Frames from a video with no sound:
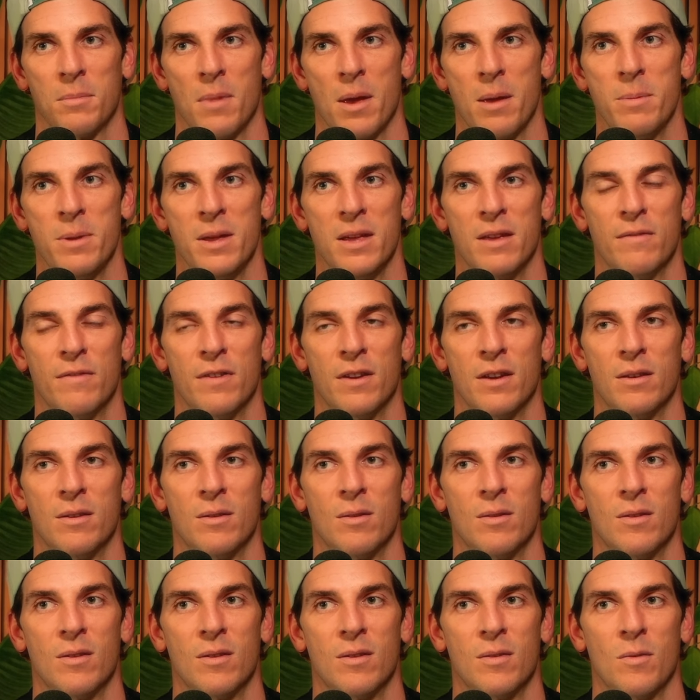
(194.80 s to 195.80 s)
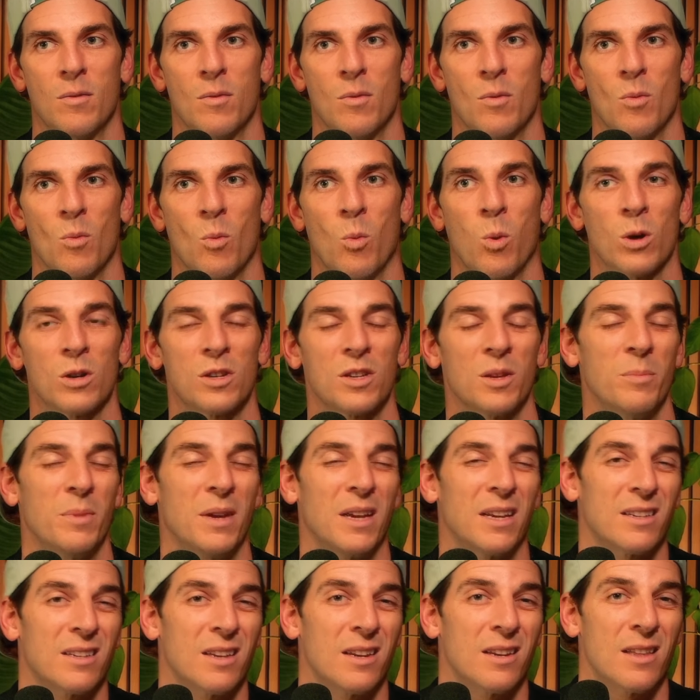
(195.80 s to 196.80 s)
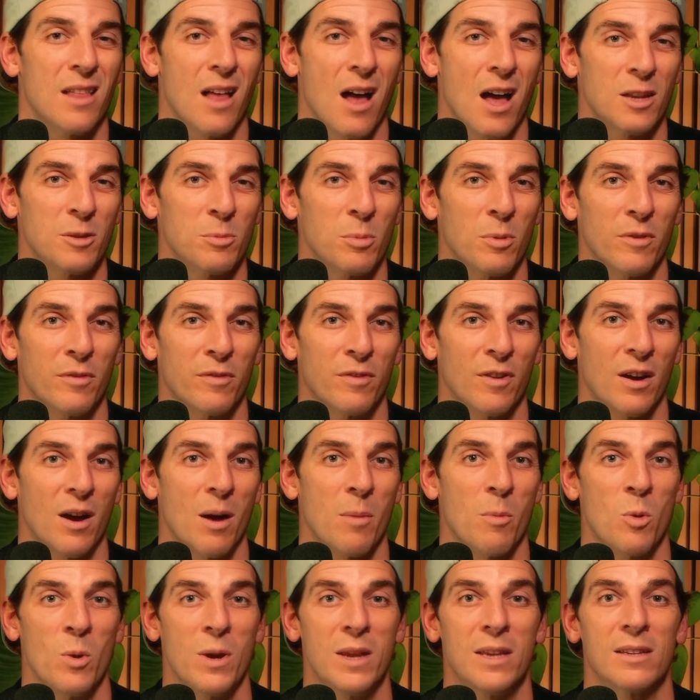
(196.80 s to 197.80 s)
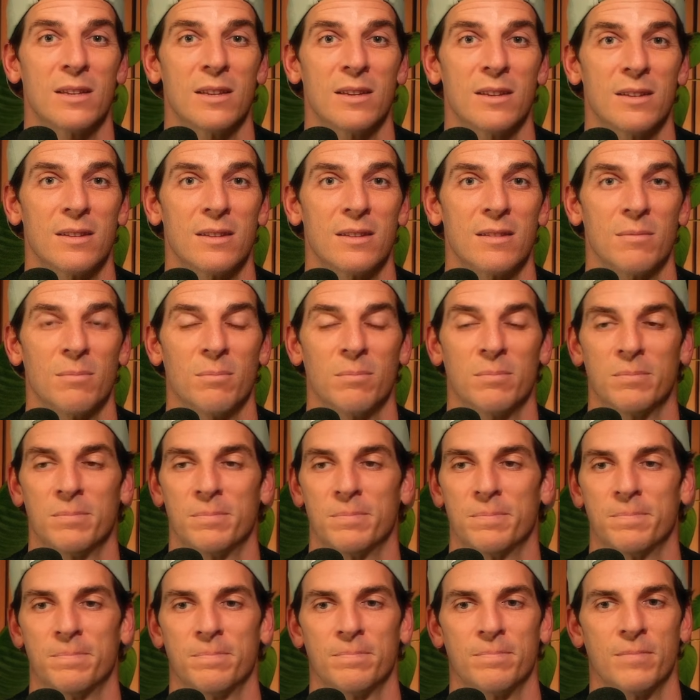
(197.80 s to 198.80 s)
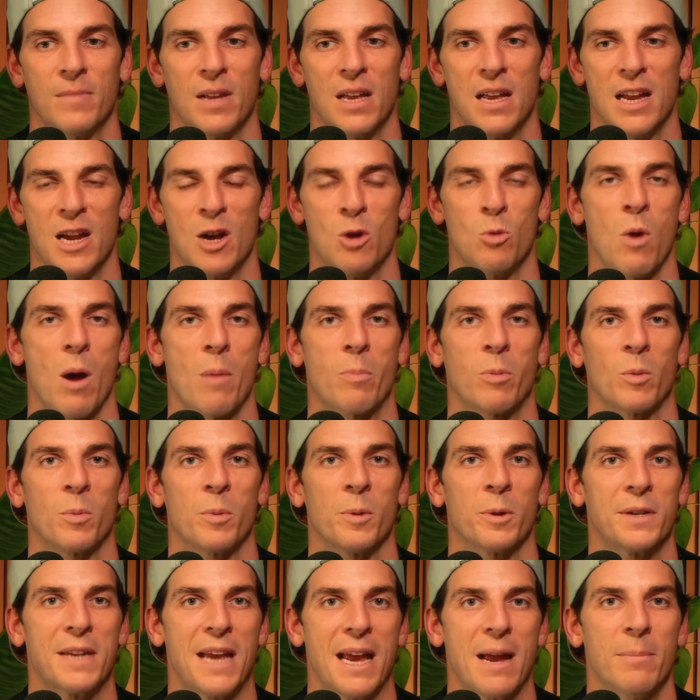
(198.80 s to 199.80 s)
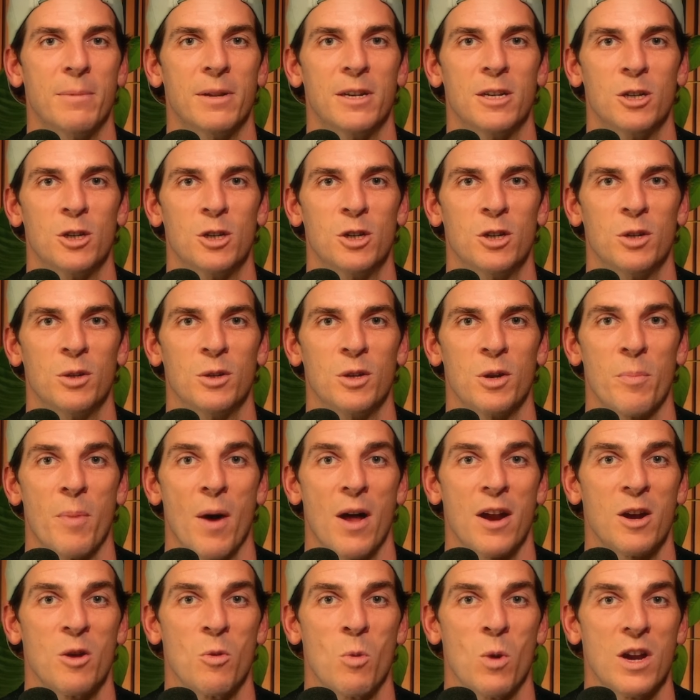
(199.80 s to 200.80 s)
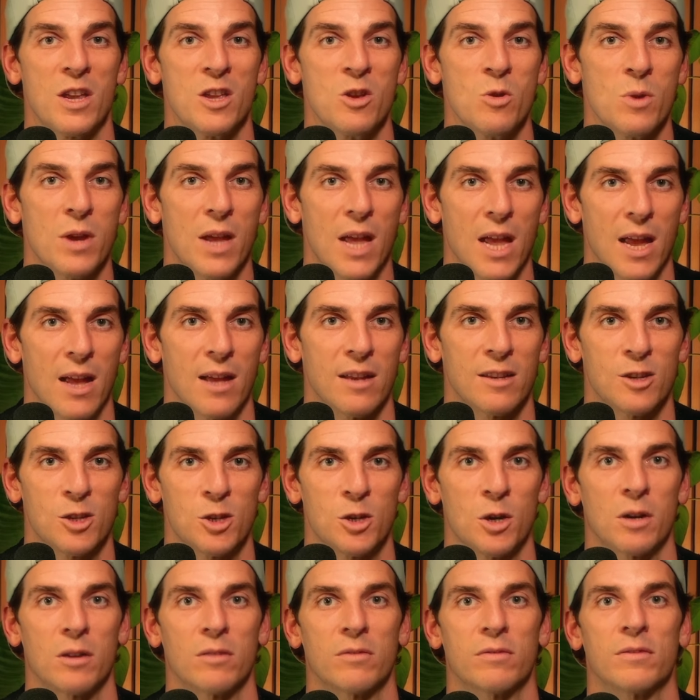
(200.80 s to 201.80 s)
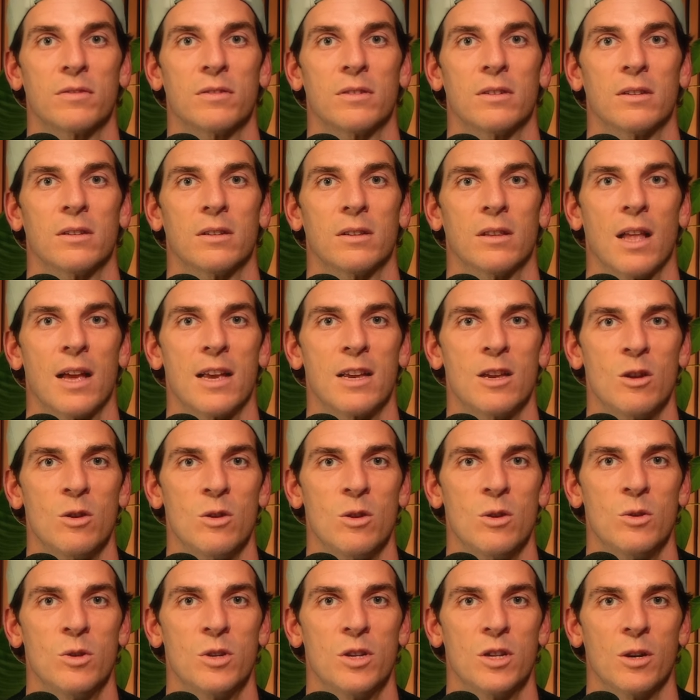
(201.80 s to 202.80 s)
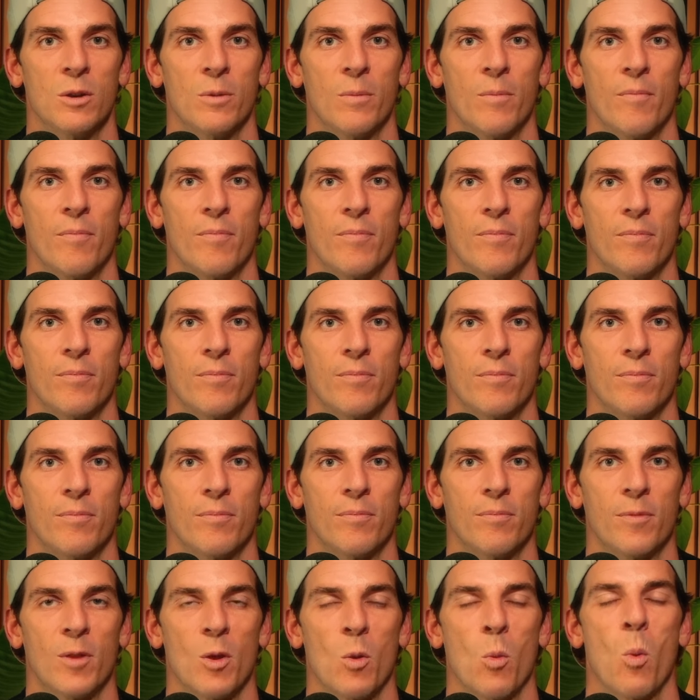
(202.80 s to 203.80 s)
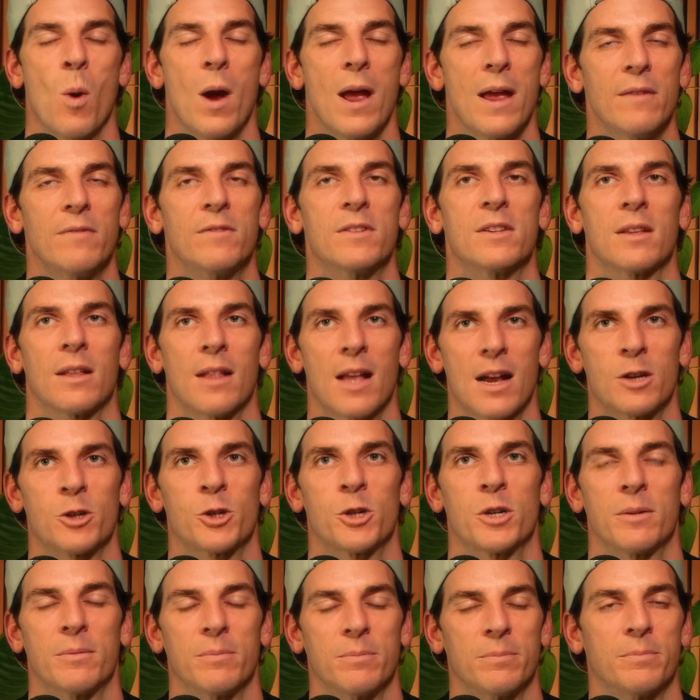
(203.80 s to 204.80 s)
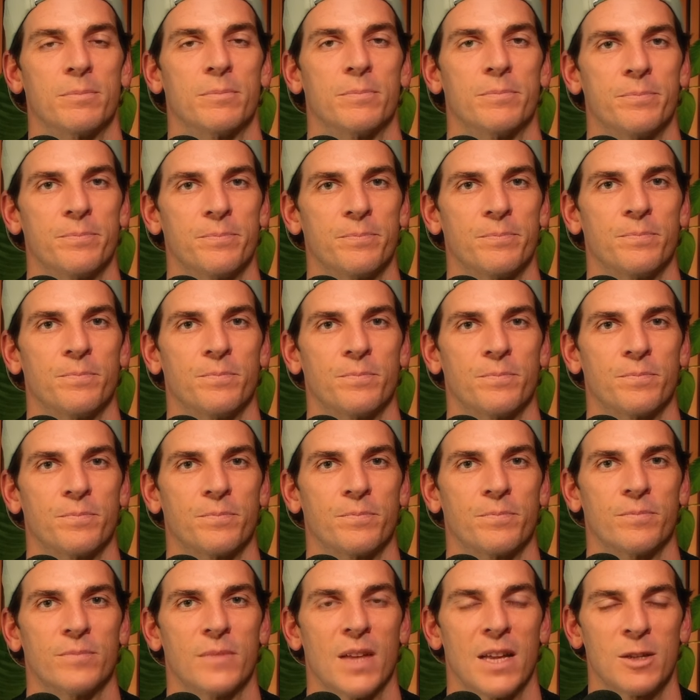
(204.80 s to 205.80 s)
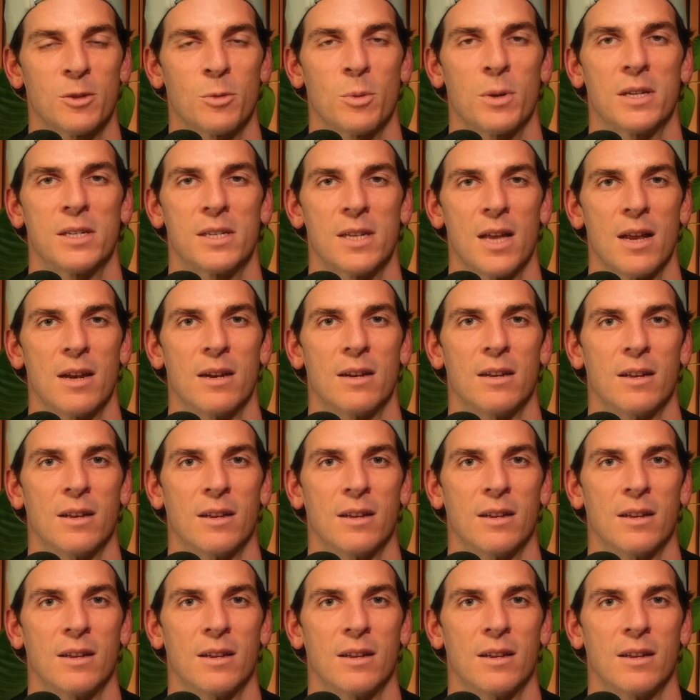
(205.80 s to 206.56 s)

Maybe even worse than being sent to the hospital for a couple weeks is irreparable damage to your body to where you can't surf like you used to. Wave selection. That's what he said.